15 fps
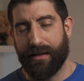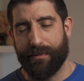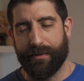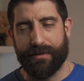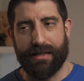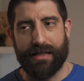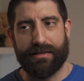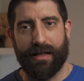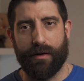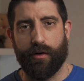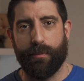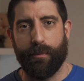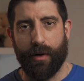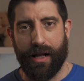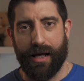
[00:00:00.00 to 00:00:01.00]
even just out
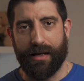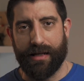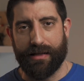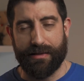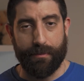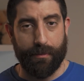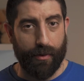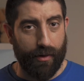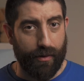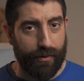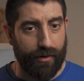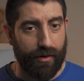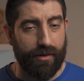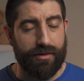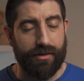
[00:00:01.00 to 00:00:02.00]
of politeness and
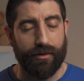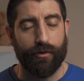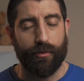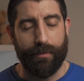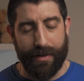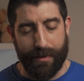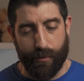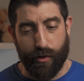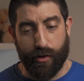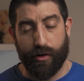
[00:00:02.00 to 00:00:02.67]
both, also to be more